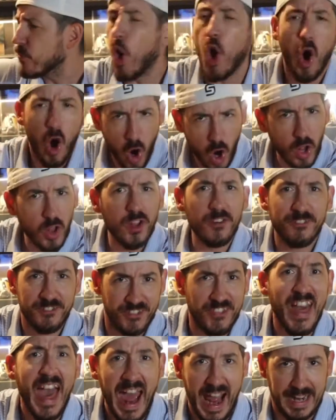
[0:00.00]
all
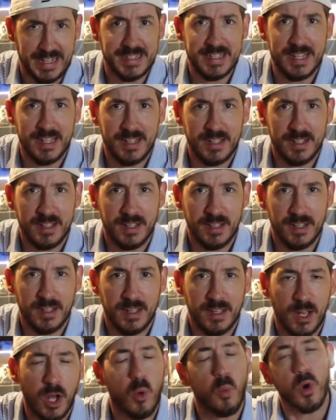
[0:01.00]
of that
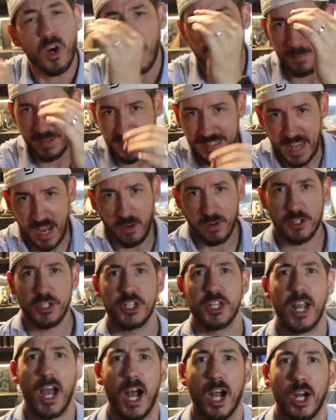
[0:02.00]
we're coming down to
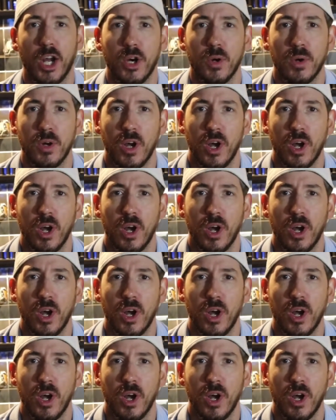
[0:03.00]
Chicago.